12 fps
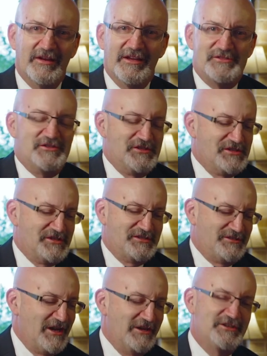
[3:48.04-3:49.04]
It's this
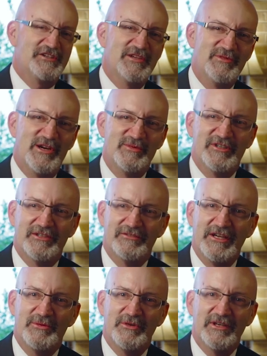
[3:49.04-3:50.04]
astonishing moment,
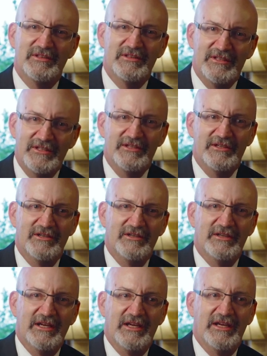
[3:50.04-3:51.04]
right, where
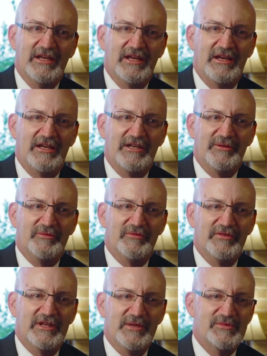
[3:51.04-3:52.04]
Lear
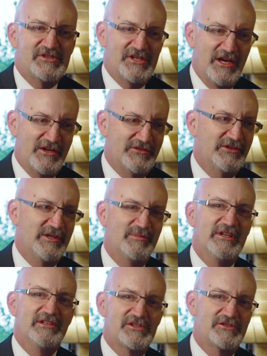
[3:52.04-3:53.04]
um, himself, right,
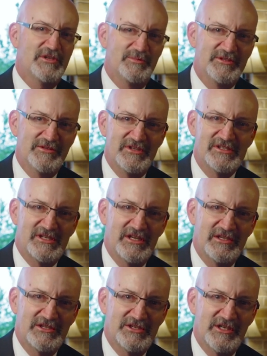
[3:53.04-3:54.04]
being stripped of his
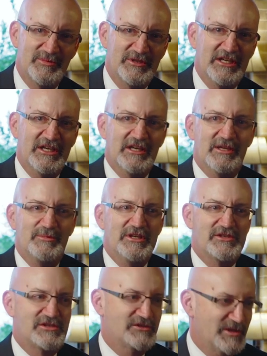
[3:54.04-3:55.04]
kingship,
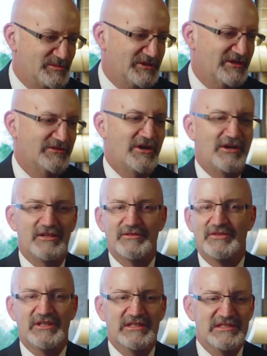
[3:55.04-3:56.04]
being stripped of all
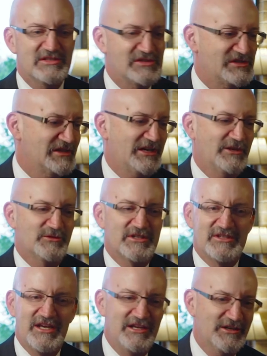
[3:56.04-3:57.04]
of his uh,
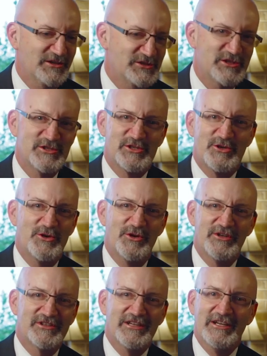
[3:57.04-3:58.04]
retainers, his
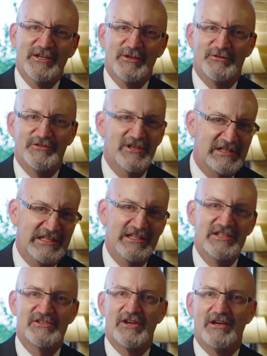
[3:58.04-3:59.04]
court
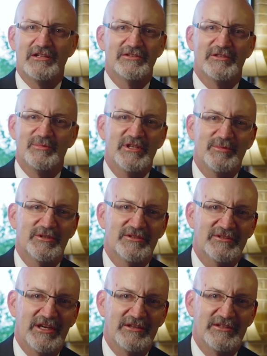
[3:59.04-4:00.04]
flunkies, all of the people
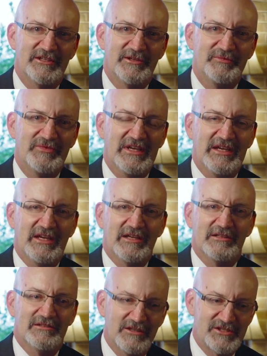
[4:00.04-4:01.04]
around him,
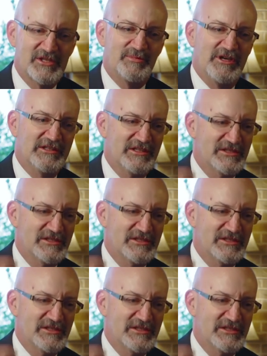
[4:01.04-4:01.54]
looks upon